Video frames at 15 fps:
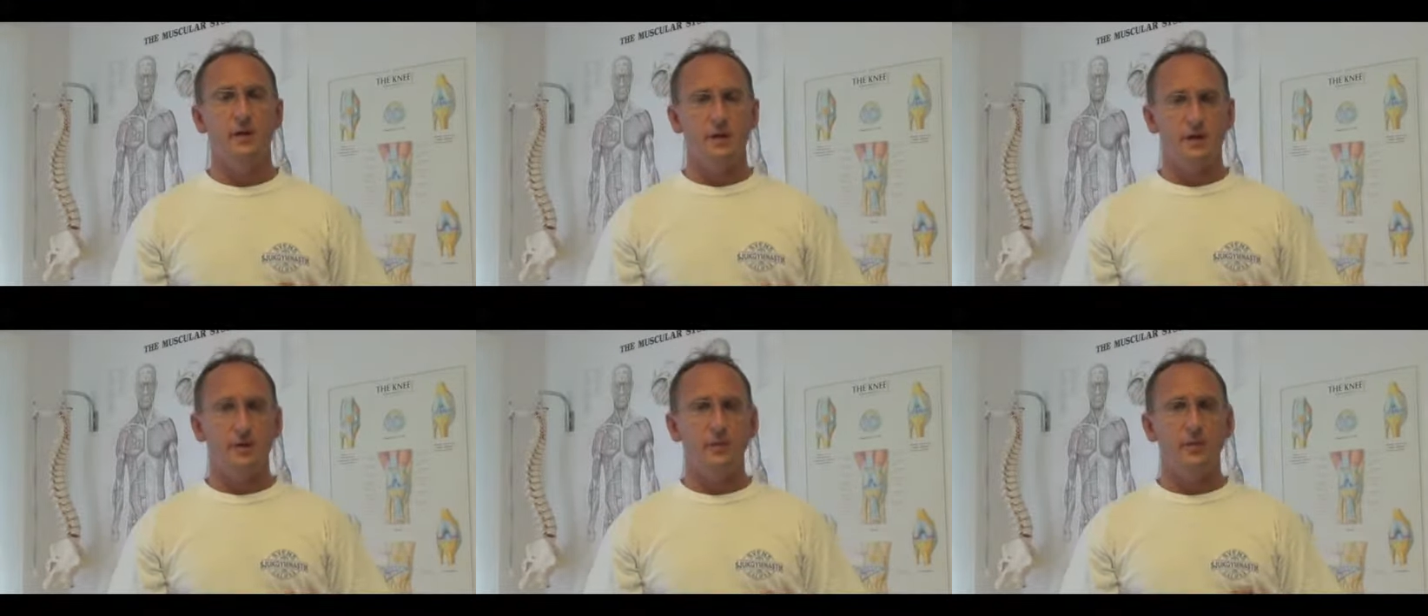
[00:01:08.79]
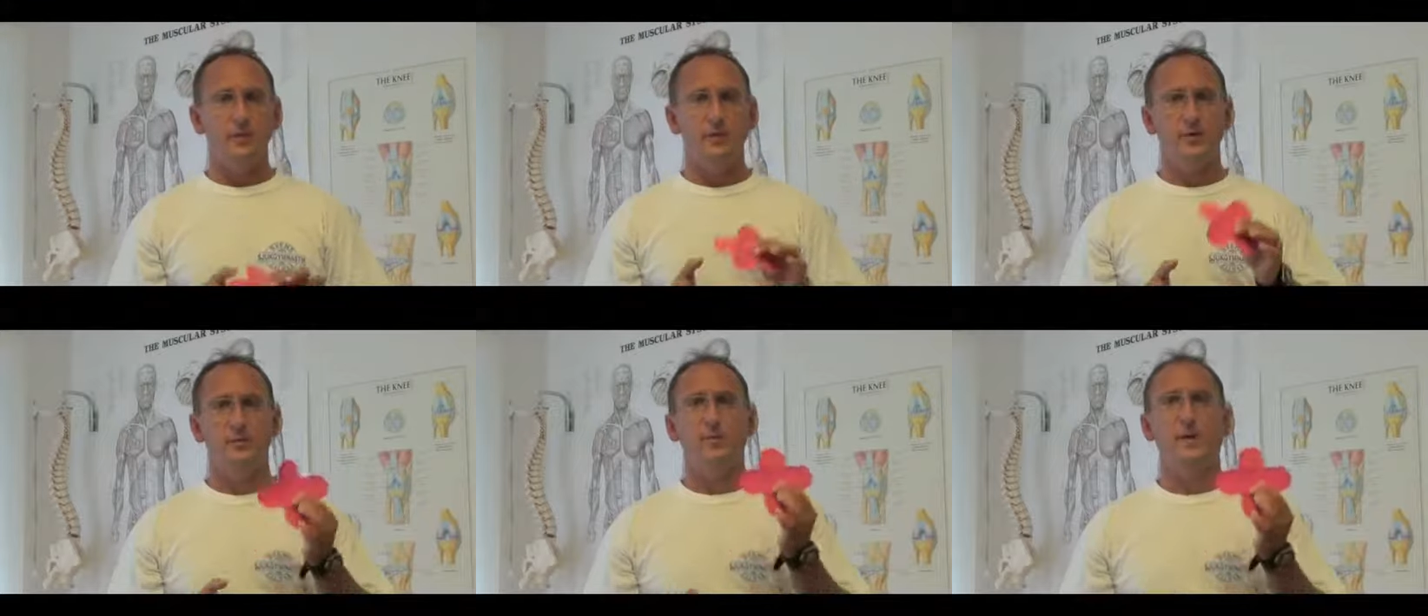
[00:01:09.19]
Then we
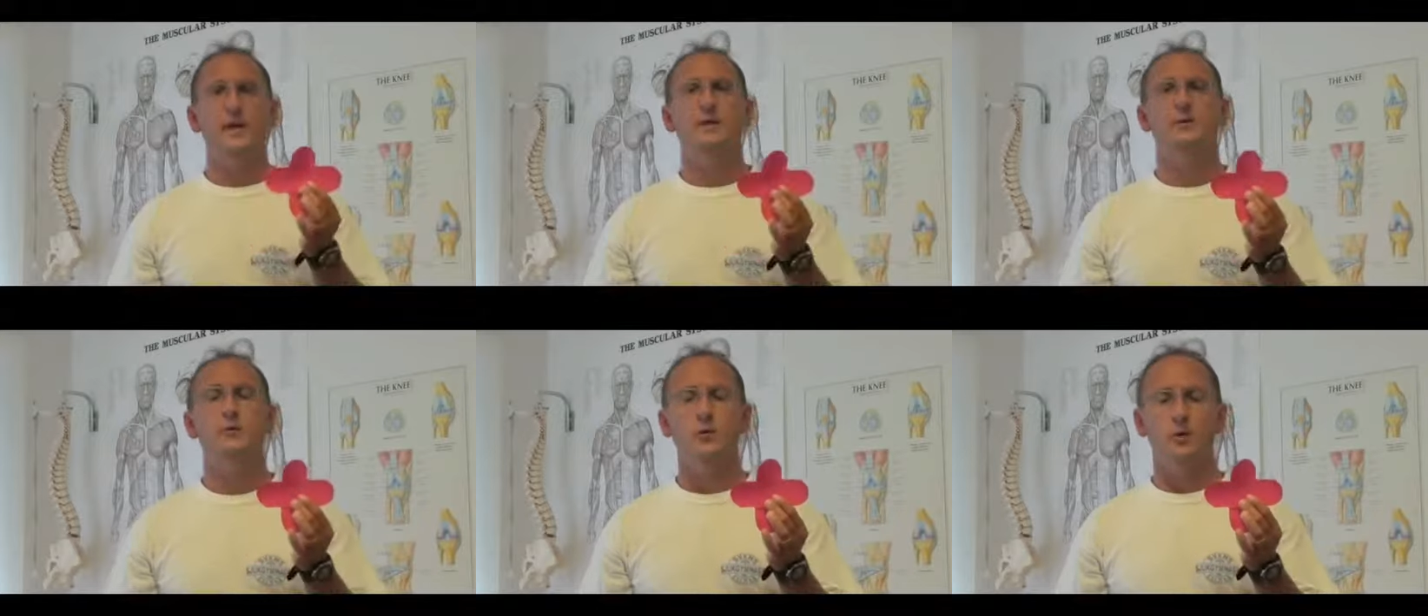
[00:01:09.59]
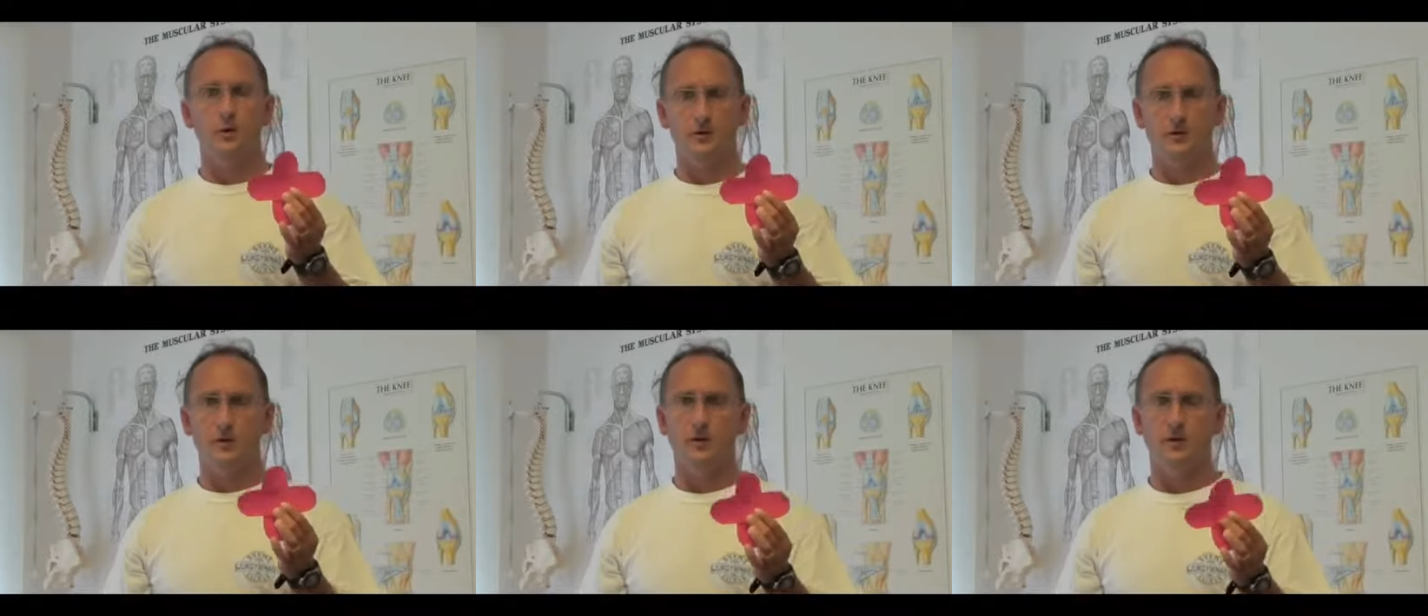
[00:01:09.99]
put a pain
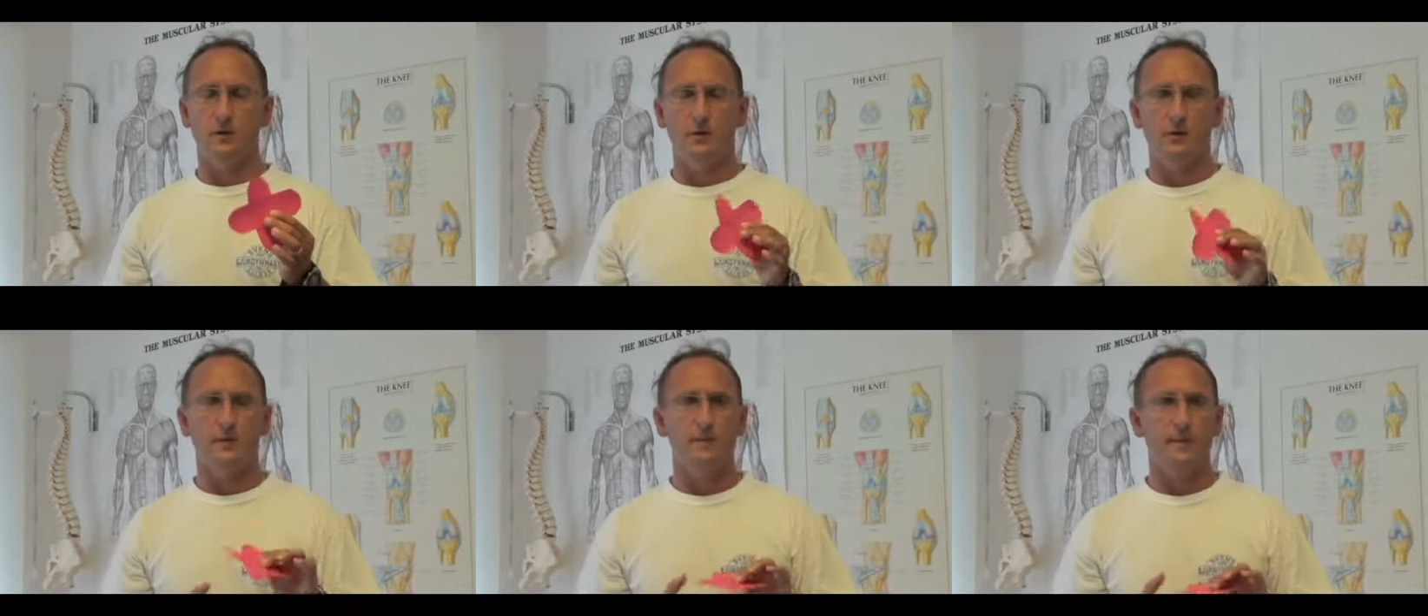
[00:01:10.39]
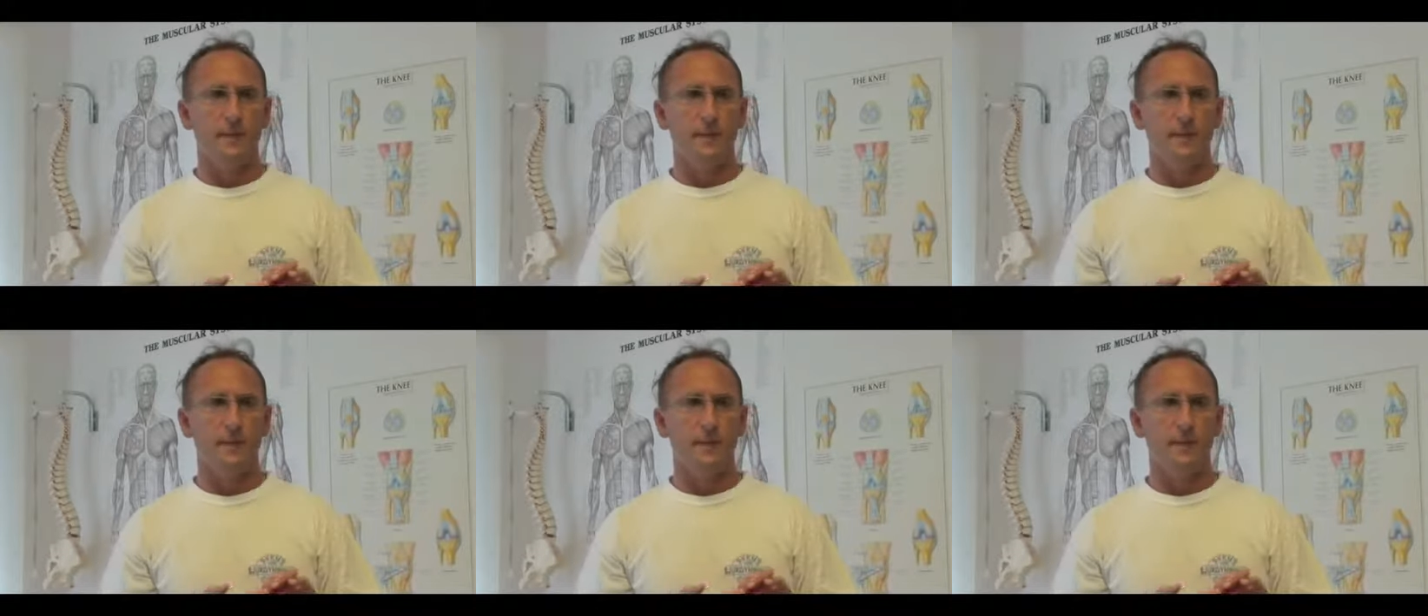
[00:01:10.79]
cross on.